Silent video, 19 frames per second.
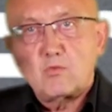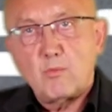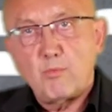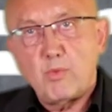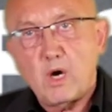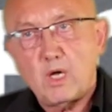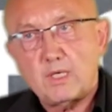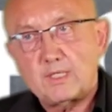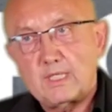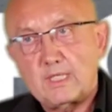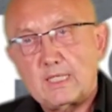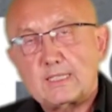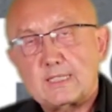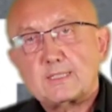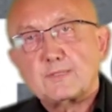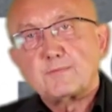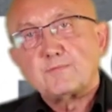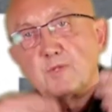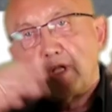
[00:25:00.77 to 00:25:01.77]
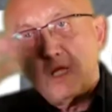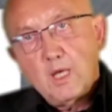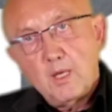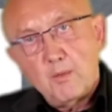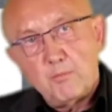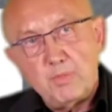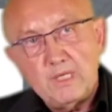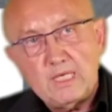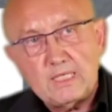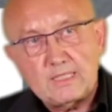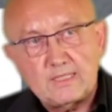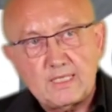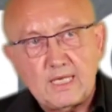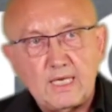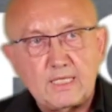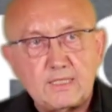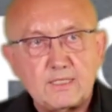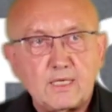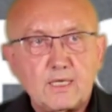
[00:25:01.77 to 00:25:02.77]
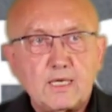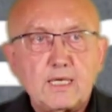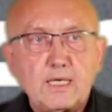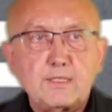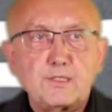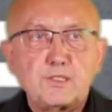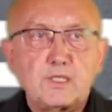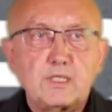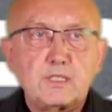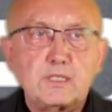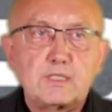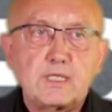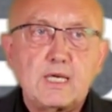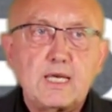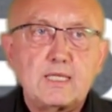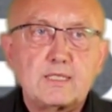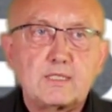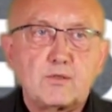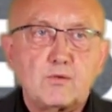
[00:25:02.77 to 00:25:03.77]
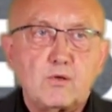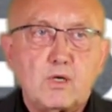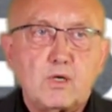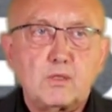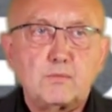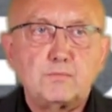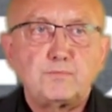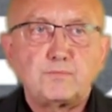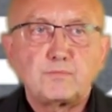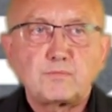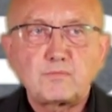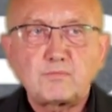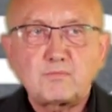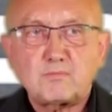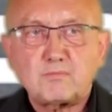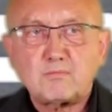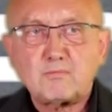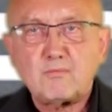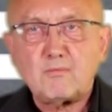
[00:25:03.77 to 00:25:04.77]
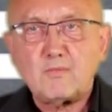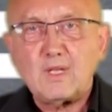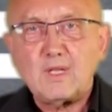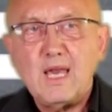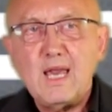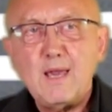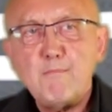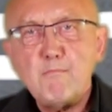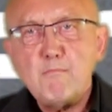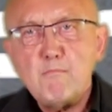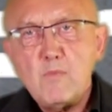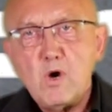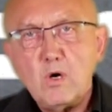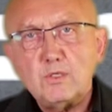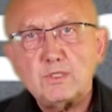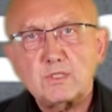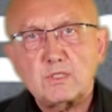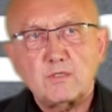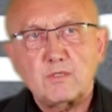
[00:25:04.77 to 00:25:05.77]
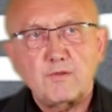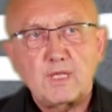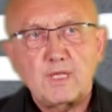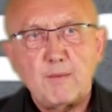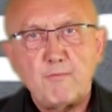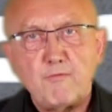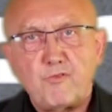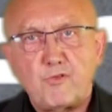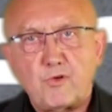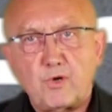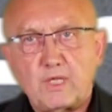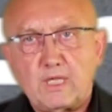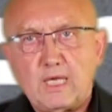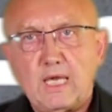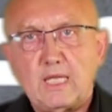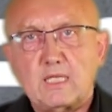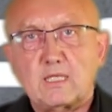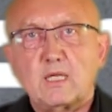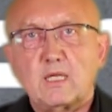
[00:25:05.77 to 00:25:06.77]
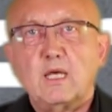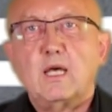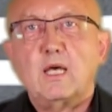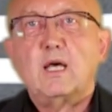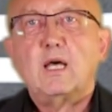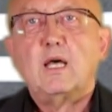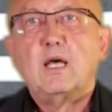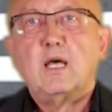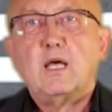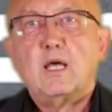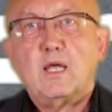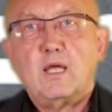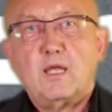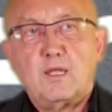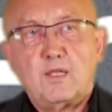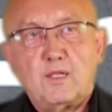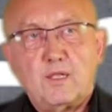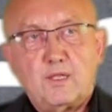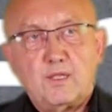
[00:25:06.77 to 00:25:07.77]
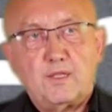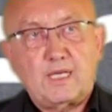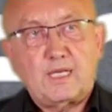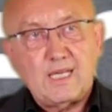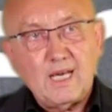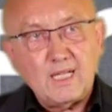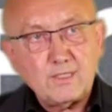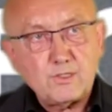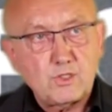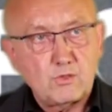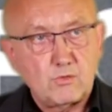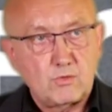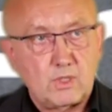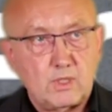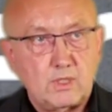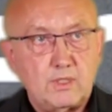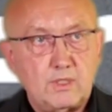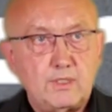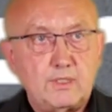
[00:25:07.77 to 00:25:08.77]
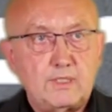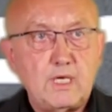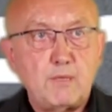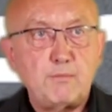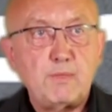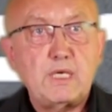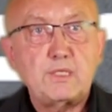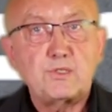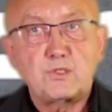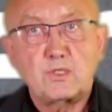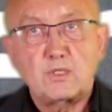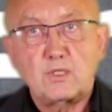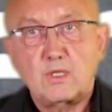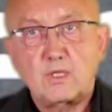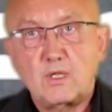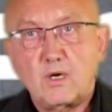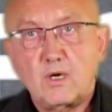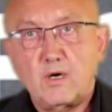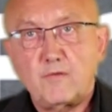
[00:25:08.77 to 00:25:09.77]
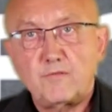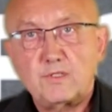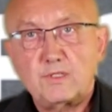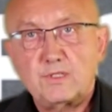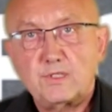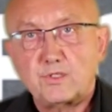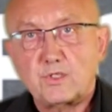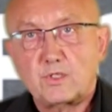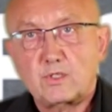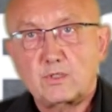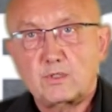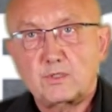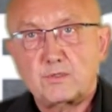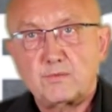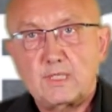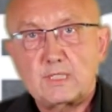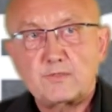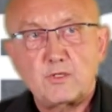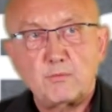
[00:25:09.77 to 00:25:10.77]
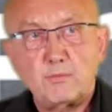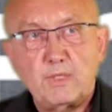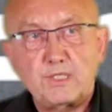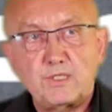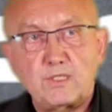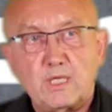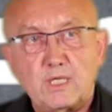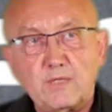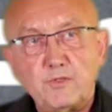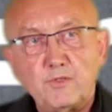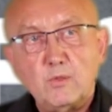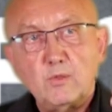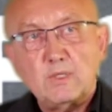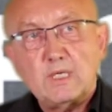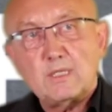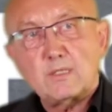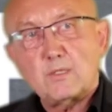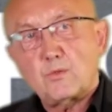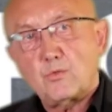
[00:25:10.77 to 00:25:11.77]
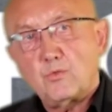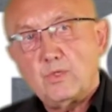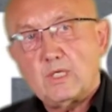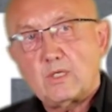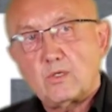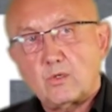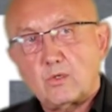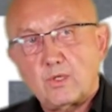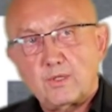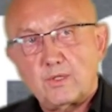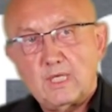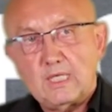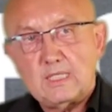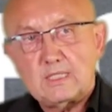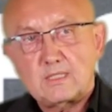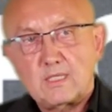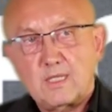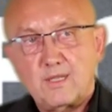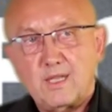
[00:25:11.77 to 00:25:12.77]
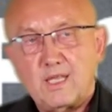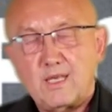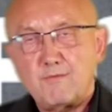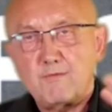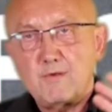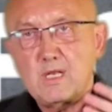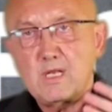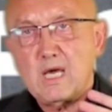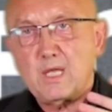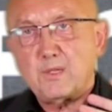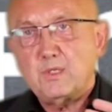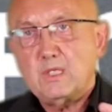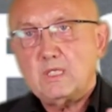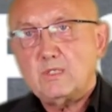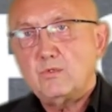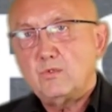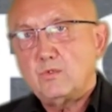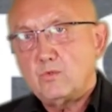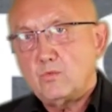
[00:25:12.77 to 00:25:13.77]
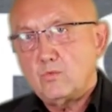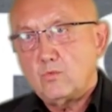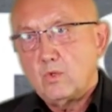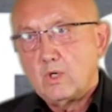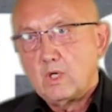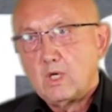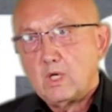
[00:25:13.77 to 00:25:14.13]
robotics, big data engines, and so on. And most of them forget the cultural dimension of the digital transformation. And if you look at the three core things, they have nothing to do